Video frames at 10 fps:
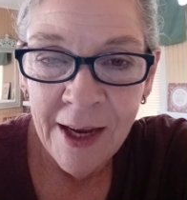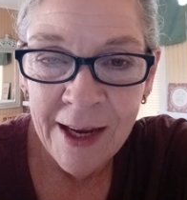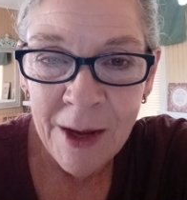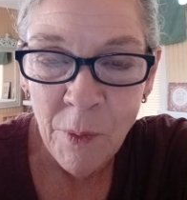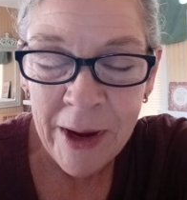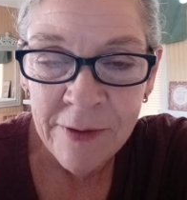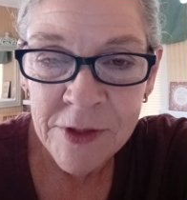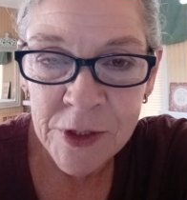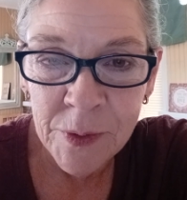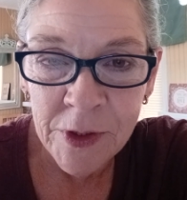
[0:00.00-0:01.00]
and I waved
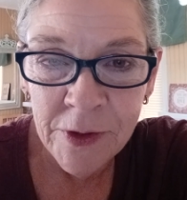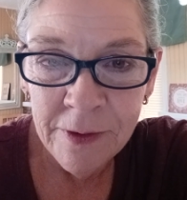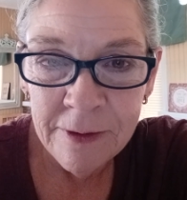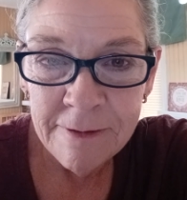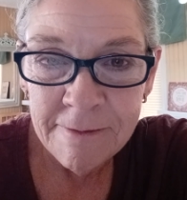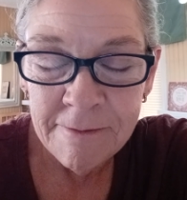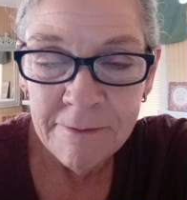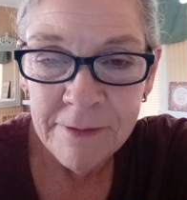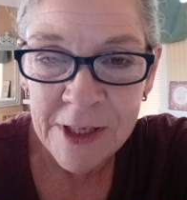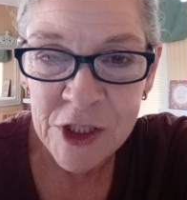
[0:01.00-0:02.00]
to her,
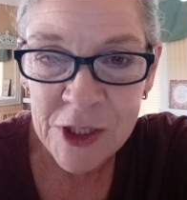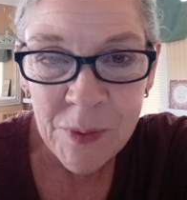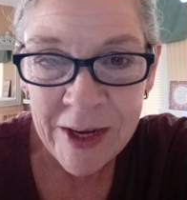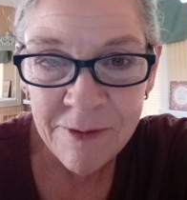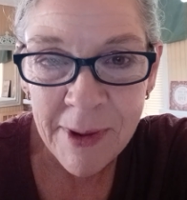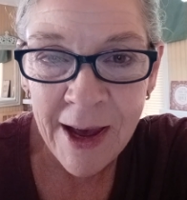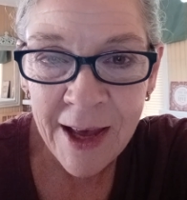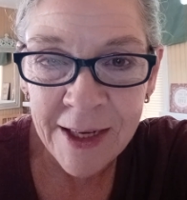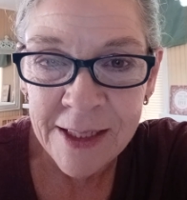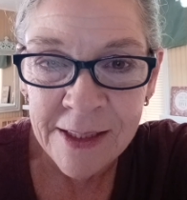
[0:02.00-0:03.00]
and she waved
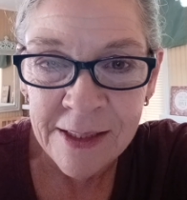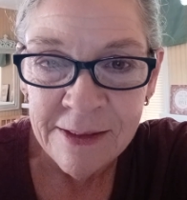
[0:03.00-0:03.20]
back, and